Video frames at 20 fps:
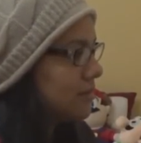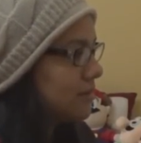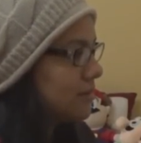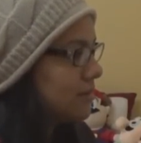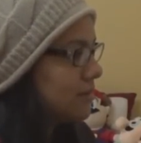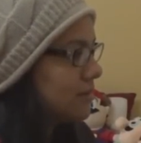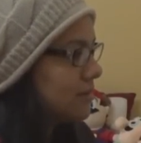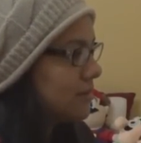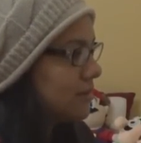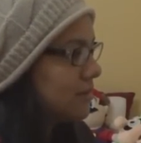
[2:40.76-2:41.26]

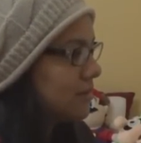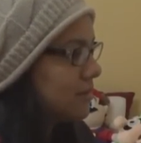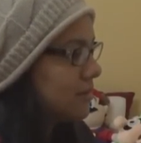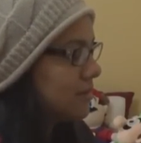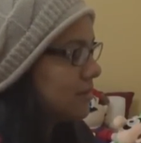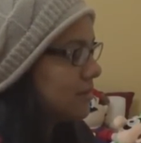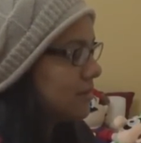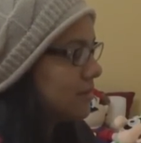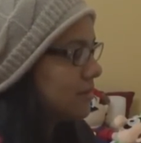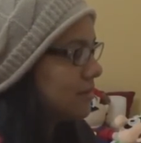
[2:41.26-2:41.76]

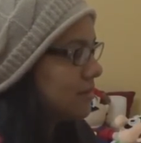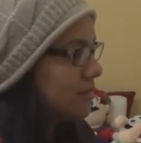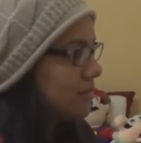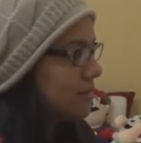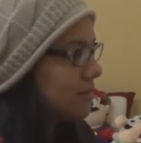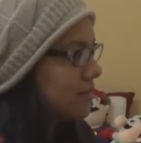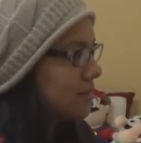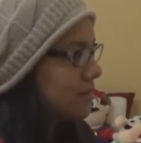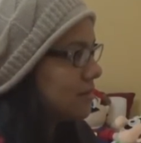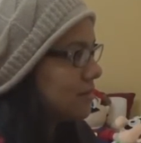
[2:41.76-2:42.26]

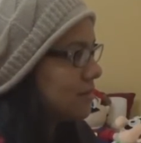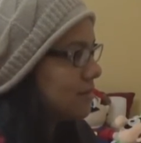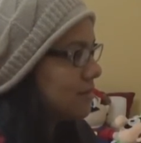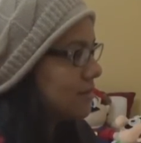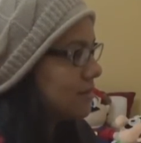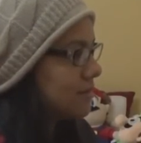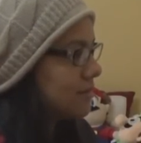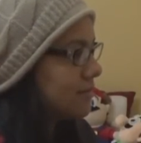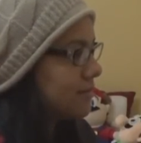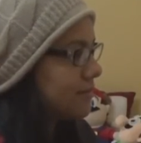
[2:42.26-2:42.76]

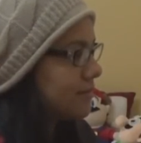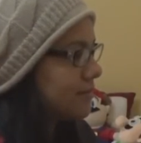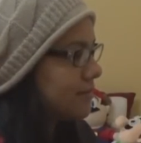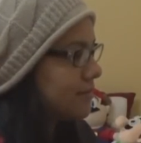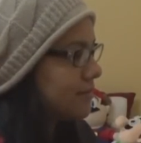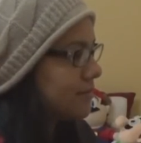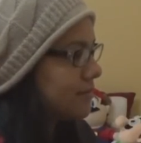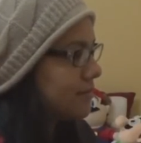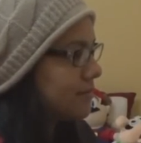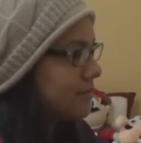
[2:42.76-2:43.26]

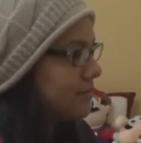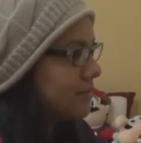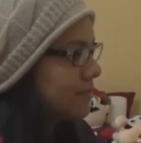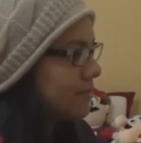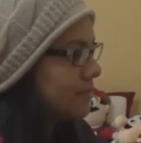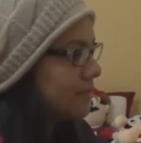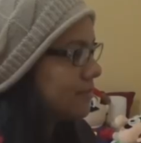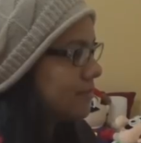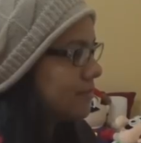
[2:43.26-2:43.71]
Nothing is said.